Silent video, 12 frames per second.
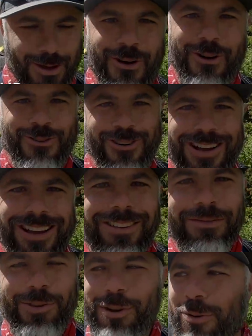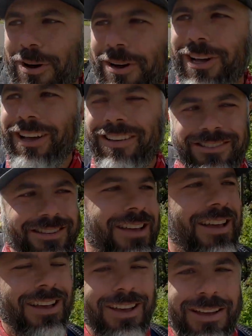All right, it's been a while, guys.
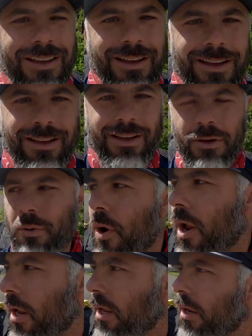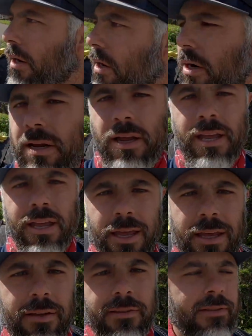Ray here,
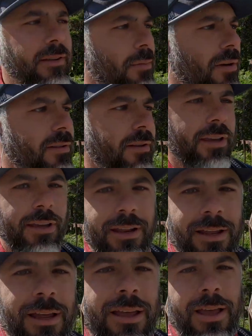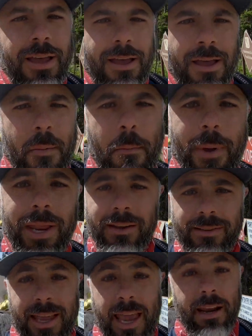aka Seabiscuit, made it
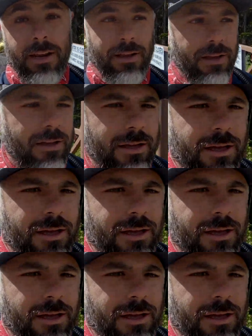to Canada.